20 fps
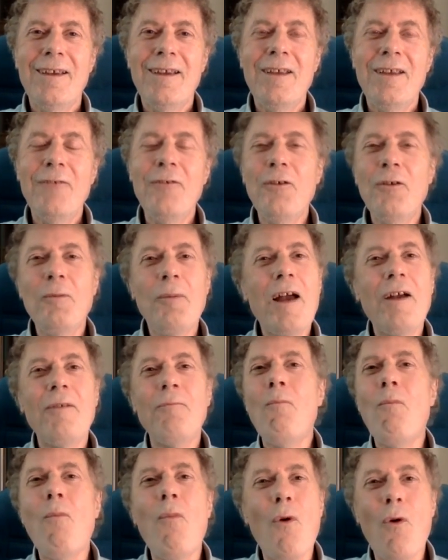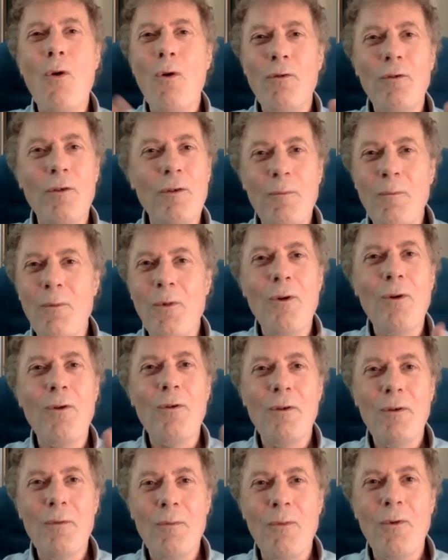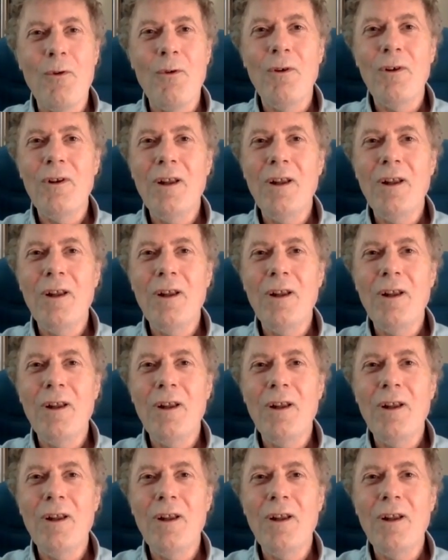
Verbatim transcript: It's not about more and more and more.